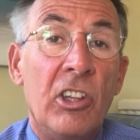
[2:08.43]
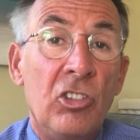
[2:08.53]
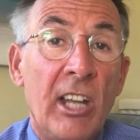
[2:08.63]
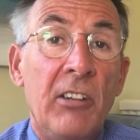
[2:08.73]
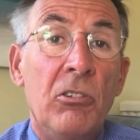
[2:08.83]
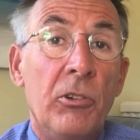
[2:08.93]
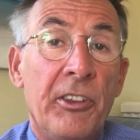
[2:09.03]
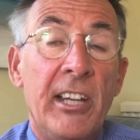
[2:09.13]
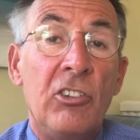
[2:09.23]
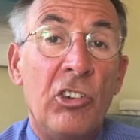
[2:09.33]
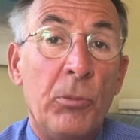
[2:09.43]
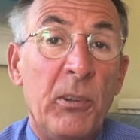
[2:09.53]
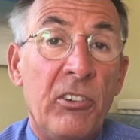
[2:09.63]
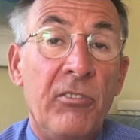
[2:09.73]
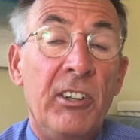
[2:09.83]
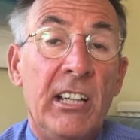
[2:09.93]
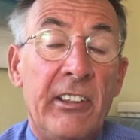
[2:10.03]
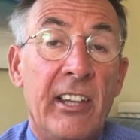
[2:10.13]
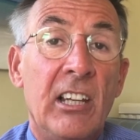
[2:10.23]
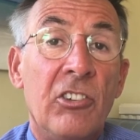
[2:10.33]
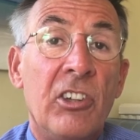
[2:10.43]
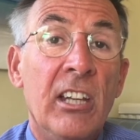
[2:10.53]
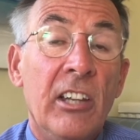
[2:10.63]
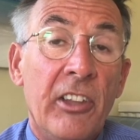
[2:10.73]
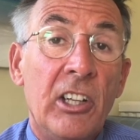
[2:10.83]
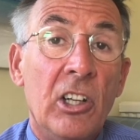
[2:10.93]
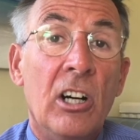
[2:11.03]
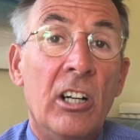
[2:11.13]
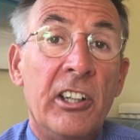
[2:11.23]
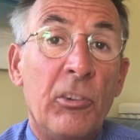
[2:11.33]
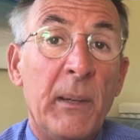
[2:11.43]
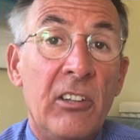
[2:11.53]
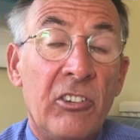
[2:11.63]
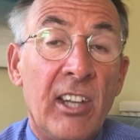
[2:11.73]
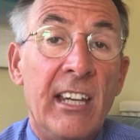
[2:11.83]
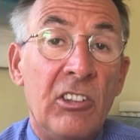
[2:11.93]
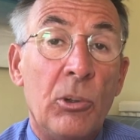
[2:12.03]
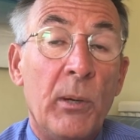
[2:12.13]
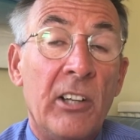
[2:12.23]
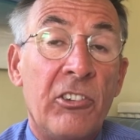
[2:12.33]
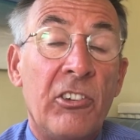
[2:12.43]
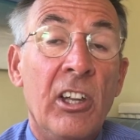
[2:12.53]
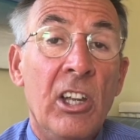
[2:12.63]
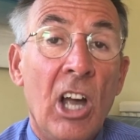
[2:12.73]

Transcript: the general things and specific things that God has been saying to us